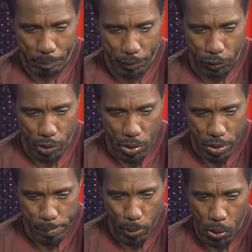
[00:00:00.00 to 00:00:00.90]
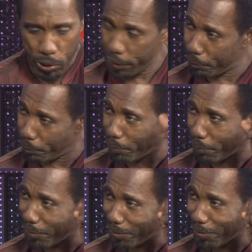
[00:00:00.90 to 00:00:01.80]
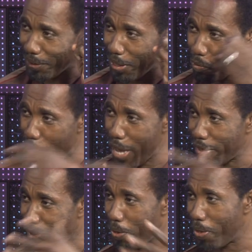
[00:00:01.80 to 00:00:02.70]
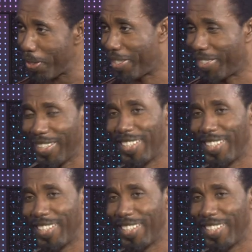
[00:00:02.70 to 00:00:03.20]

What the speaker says: Trelawney born and raised, all this.